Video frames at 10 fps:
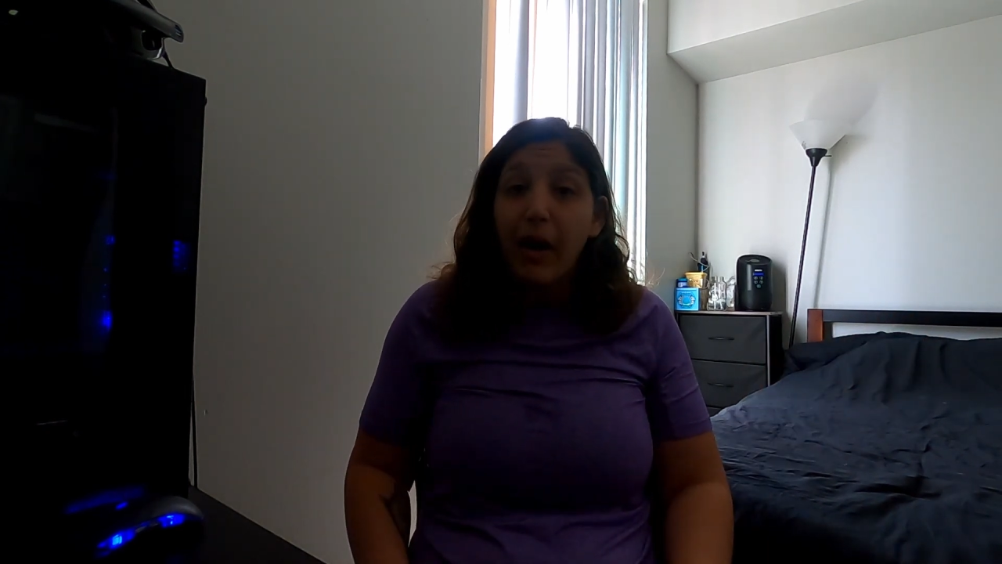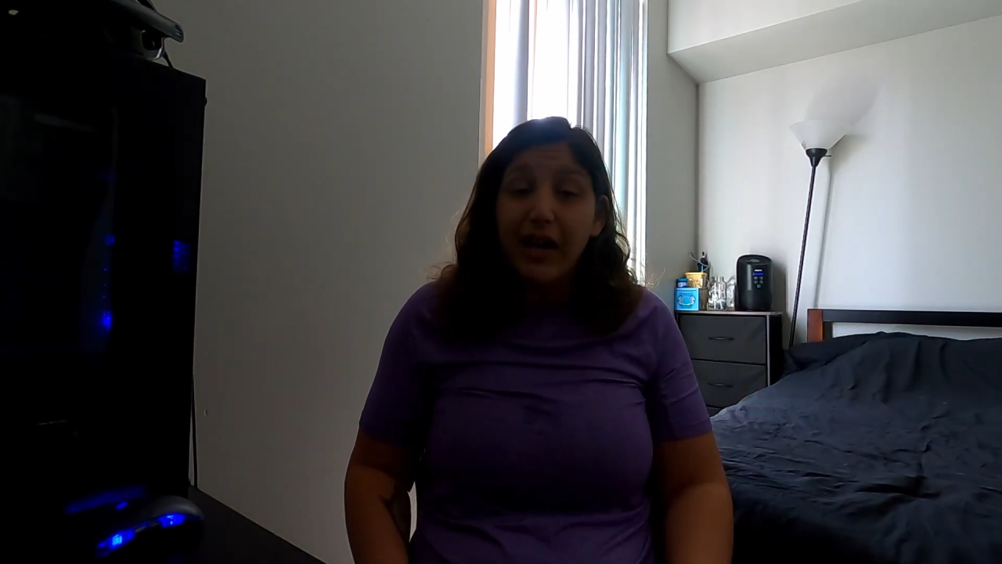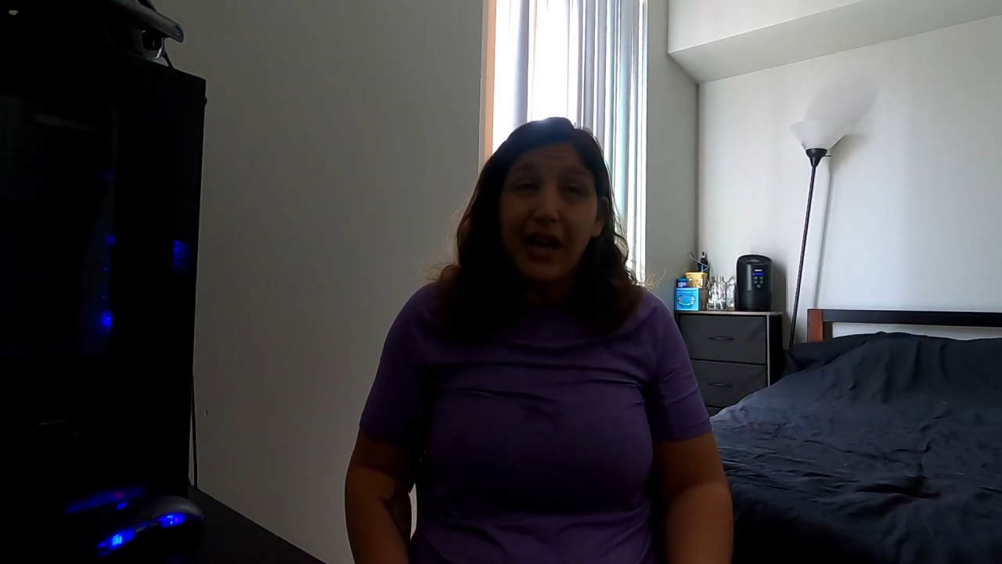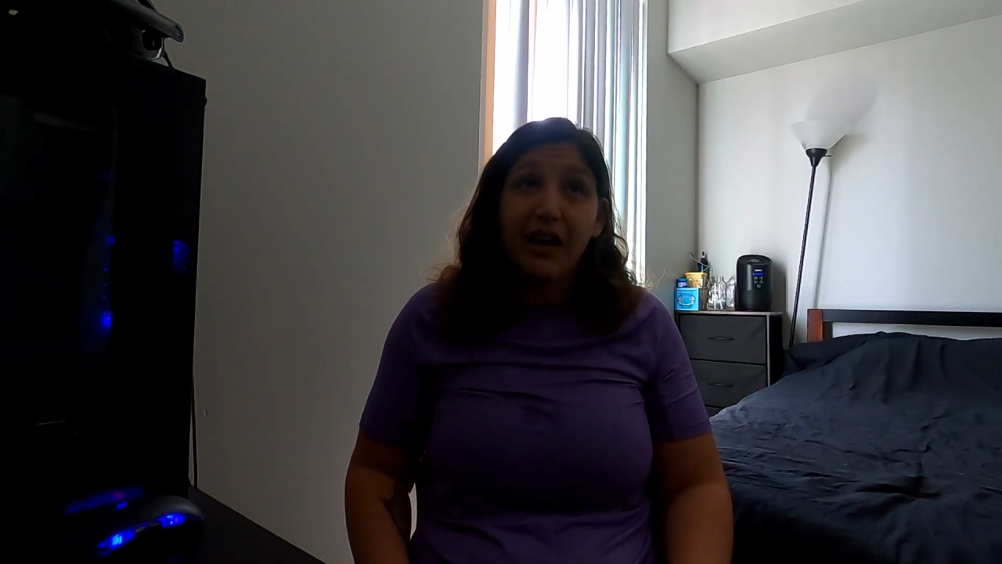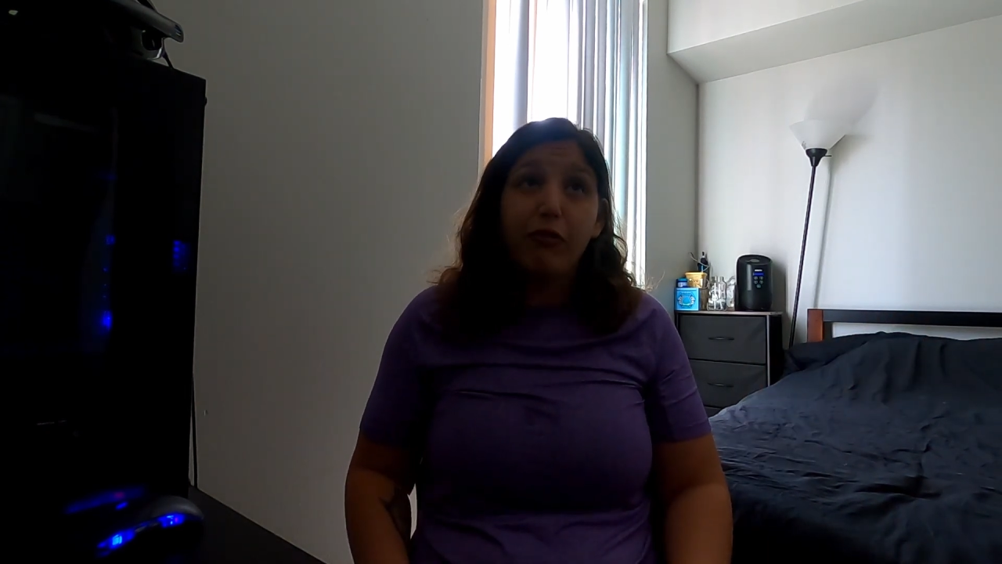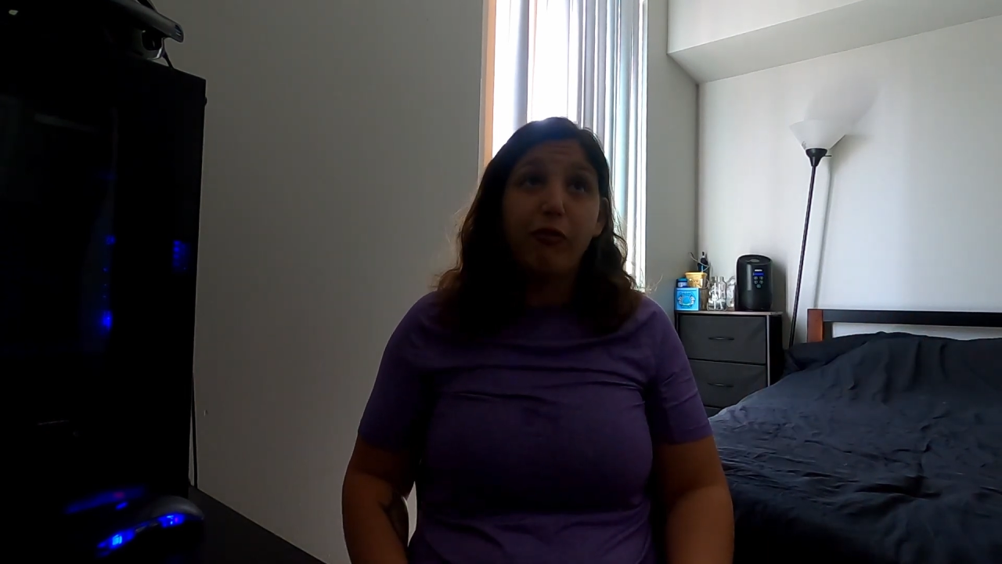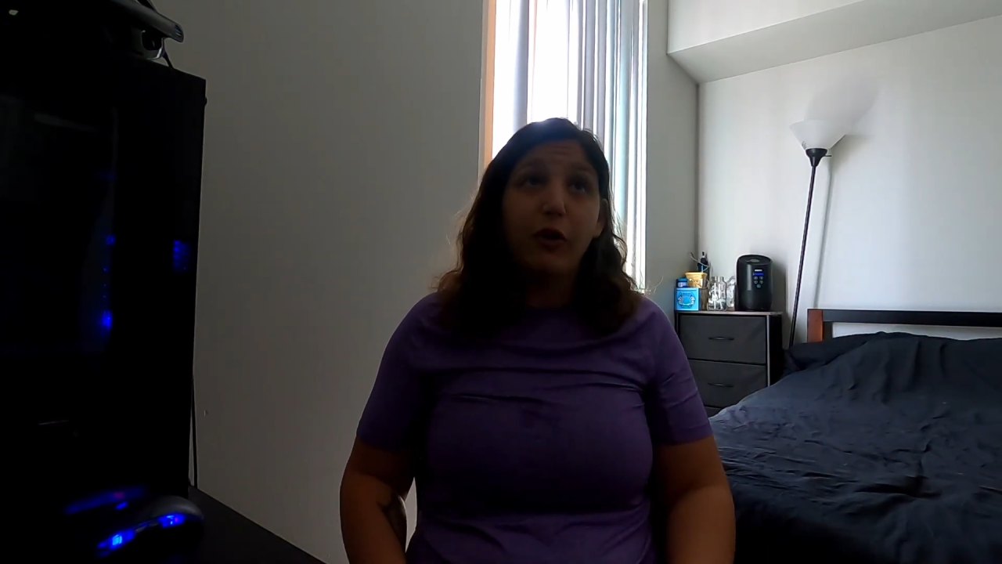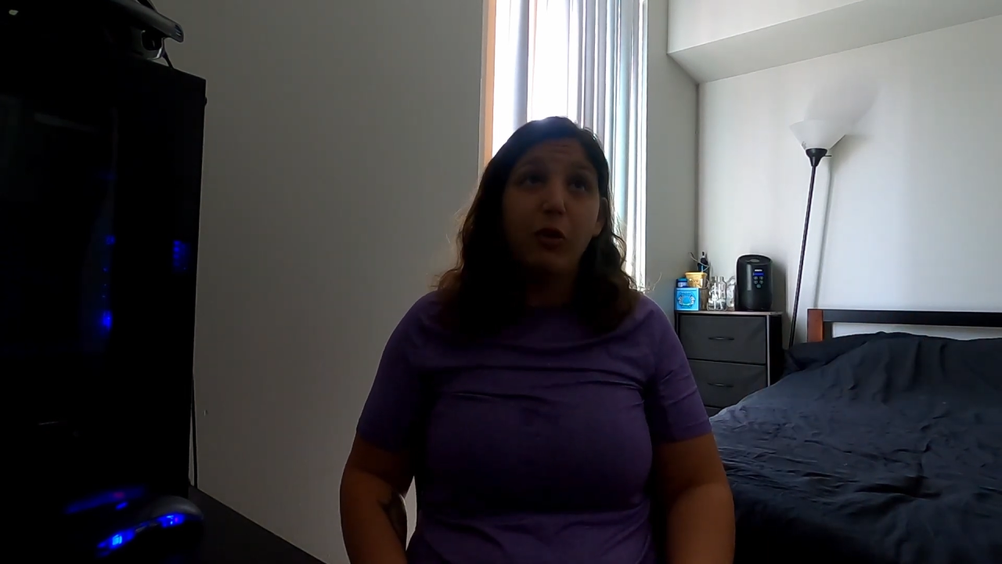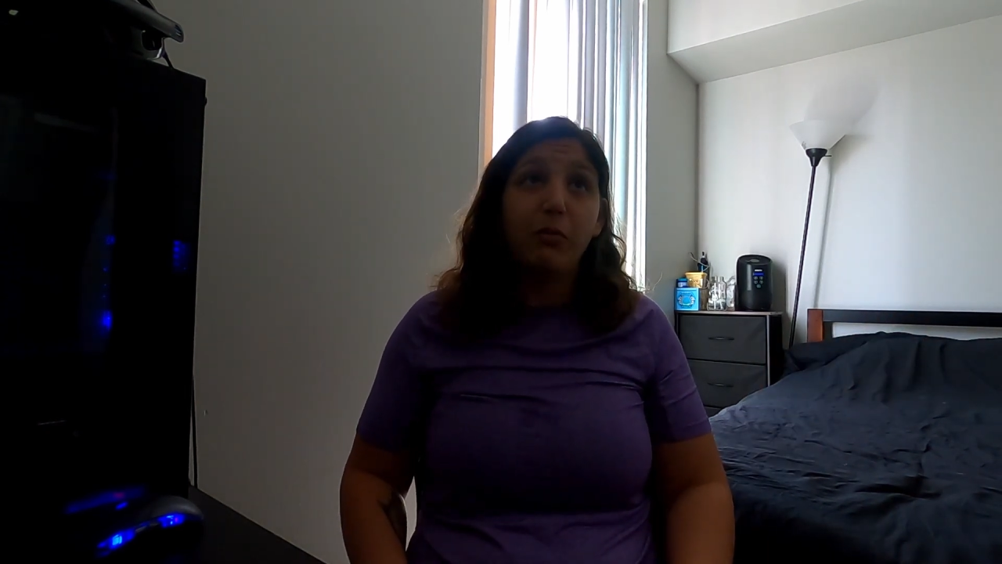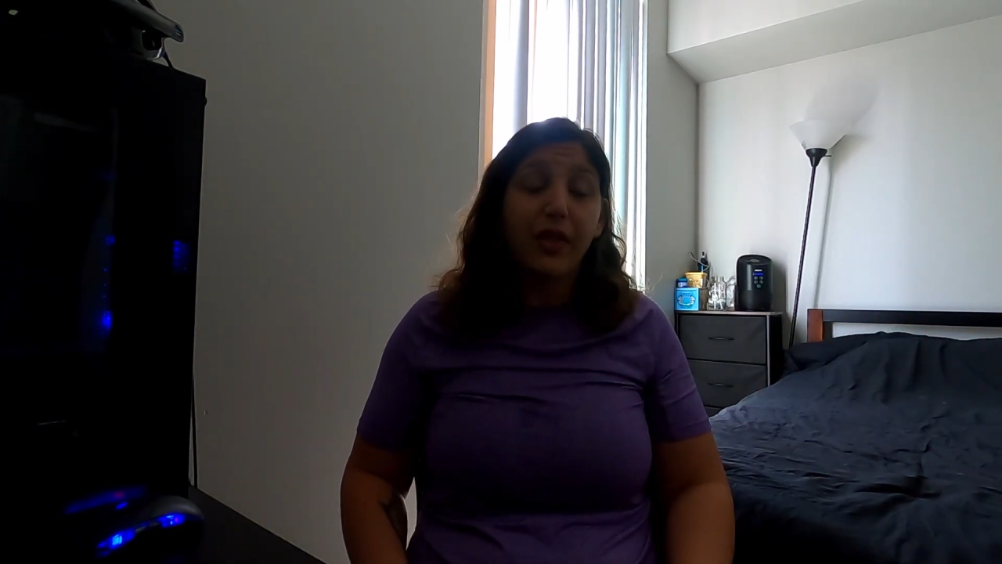I can't
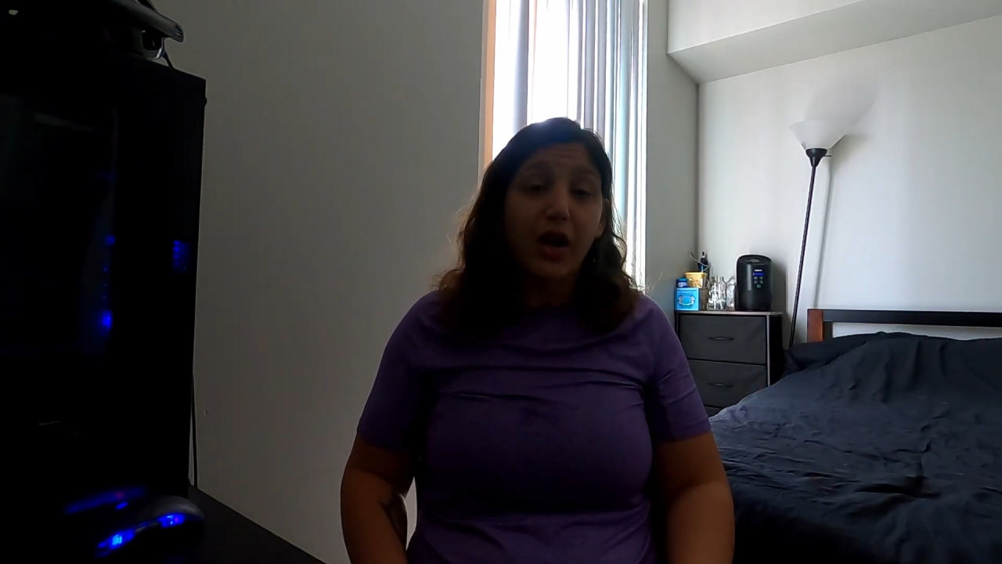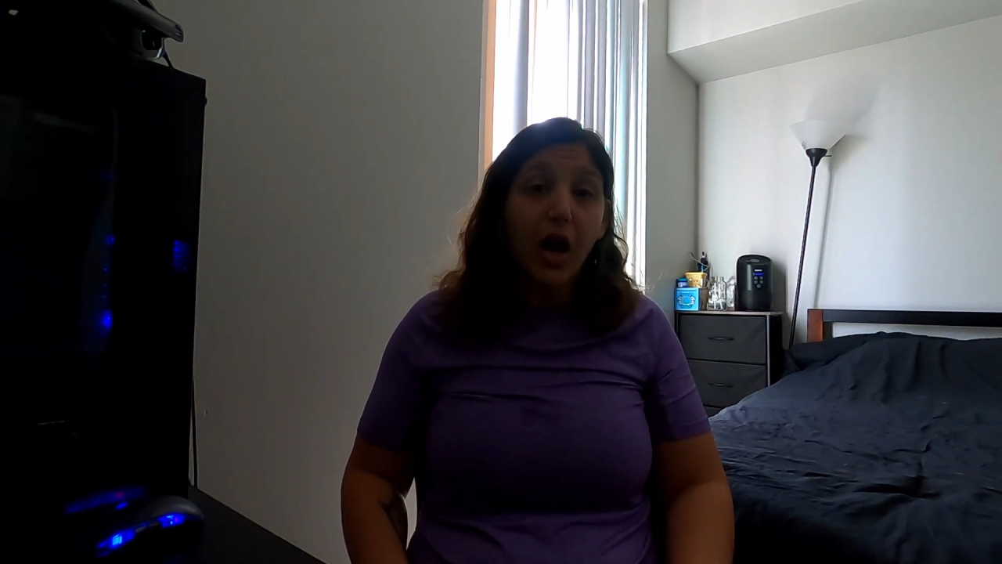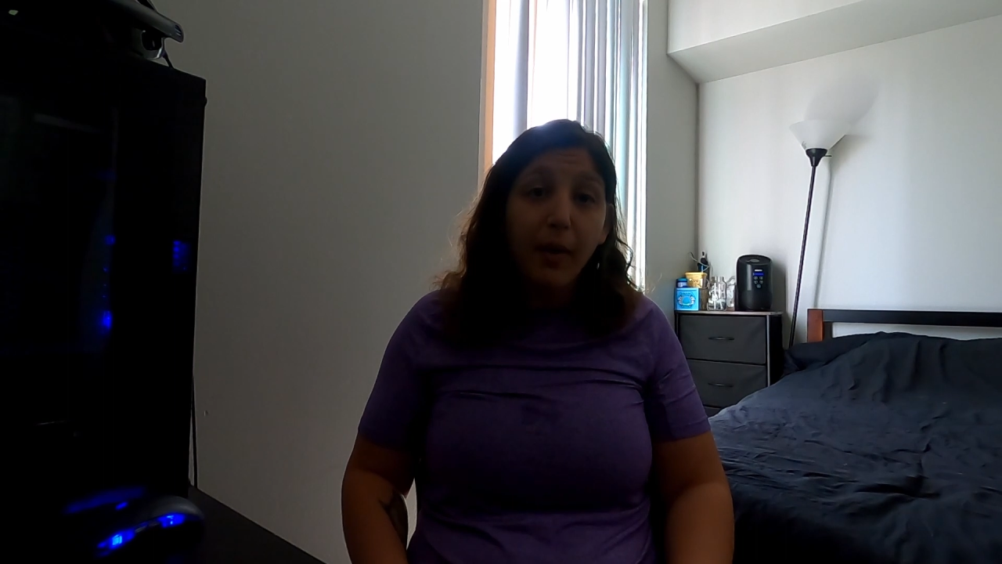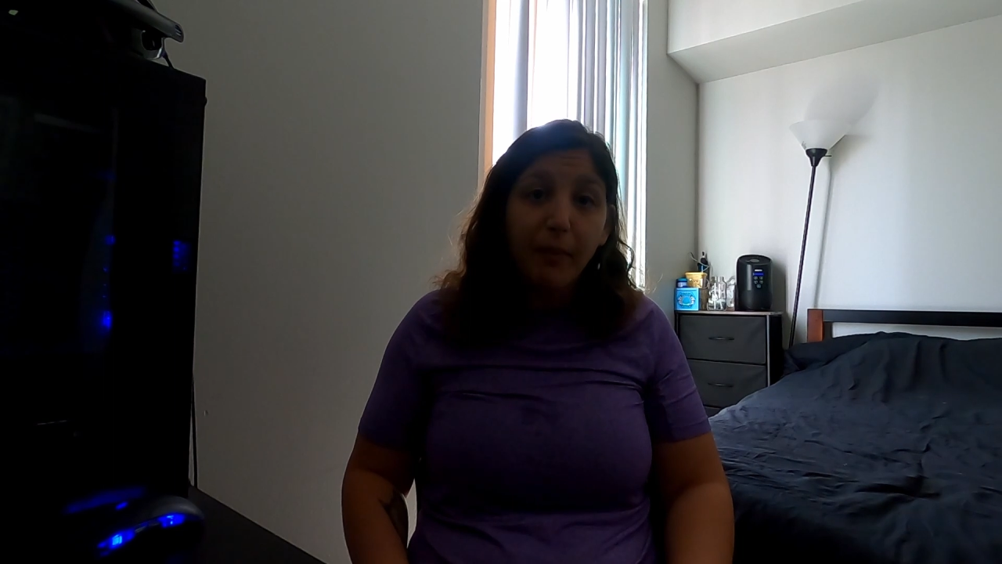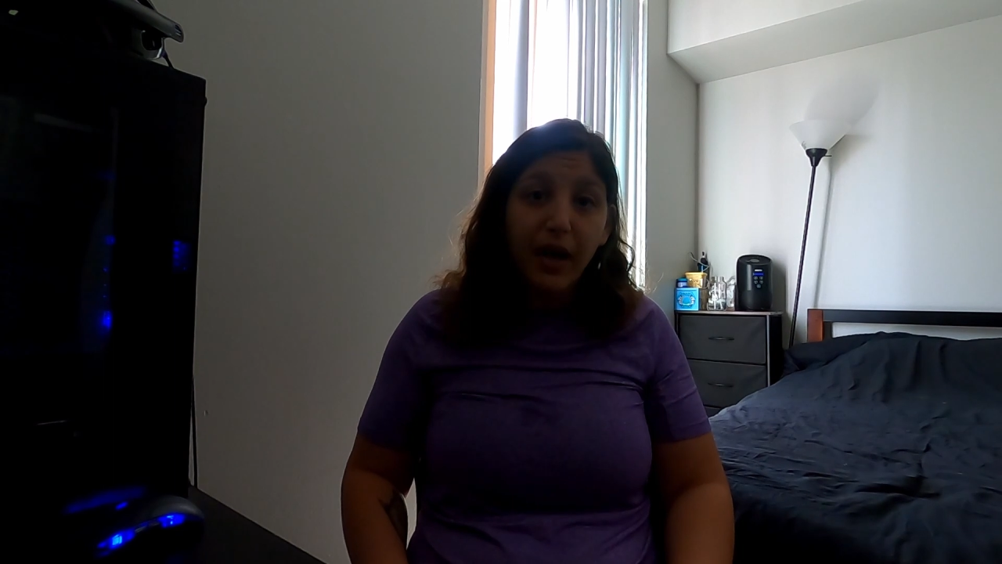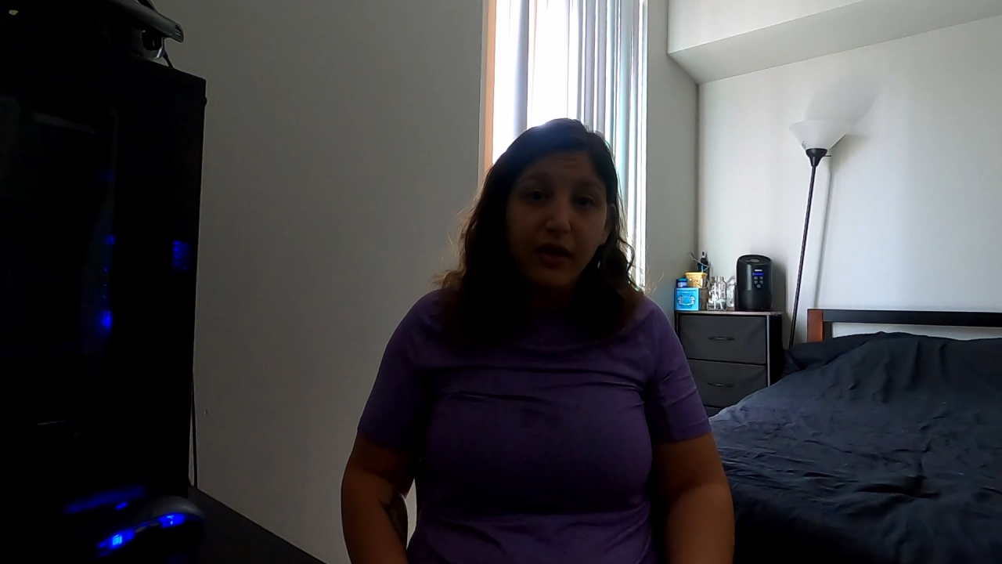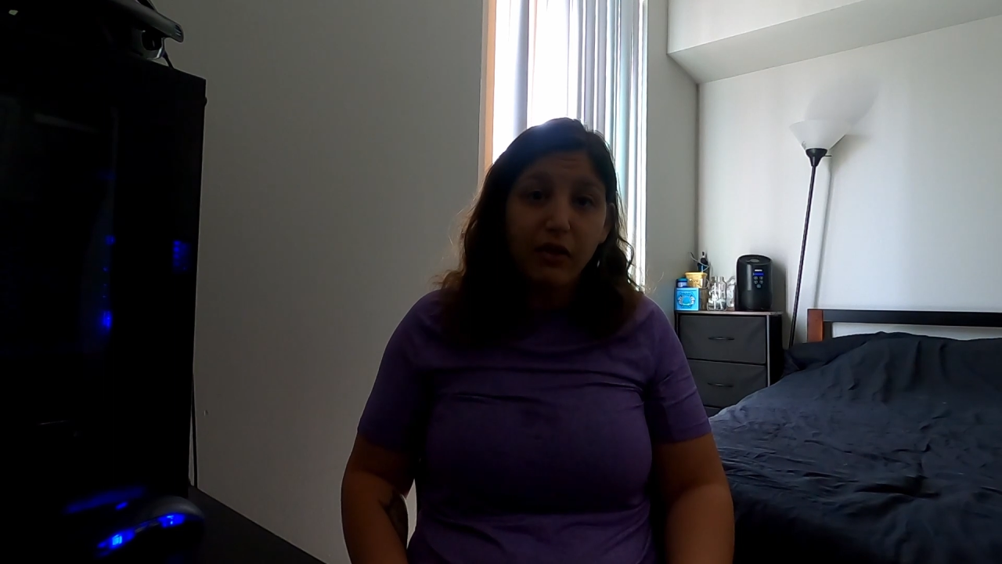film the Combine,